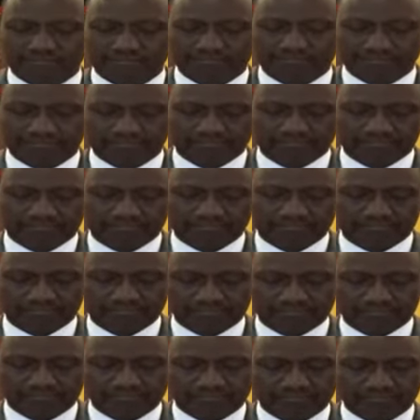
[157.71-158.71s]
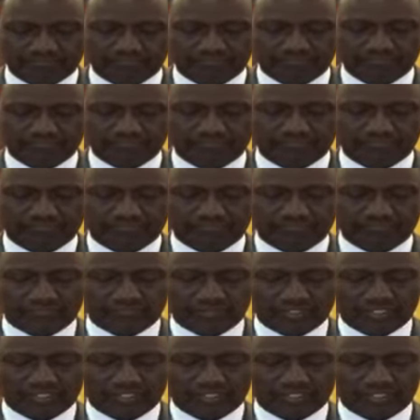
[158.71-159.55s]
No one is speaking in this clip.